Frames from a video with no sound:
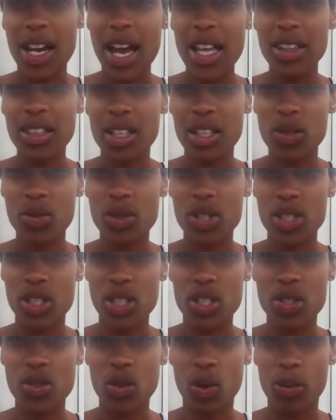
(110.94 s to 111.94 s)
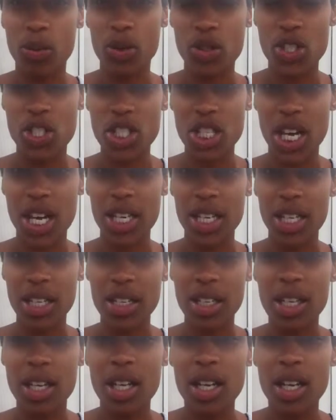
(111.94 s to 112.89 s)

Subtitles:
and I thought it was just normal shedding.